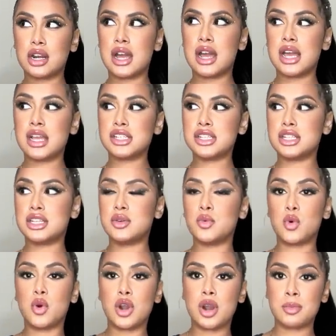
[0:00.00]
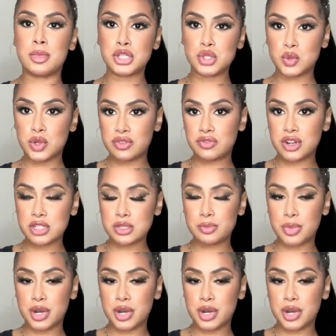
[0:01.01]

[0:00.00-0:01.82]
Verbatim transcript: I actually wore on my 21st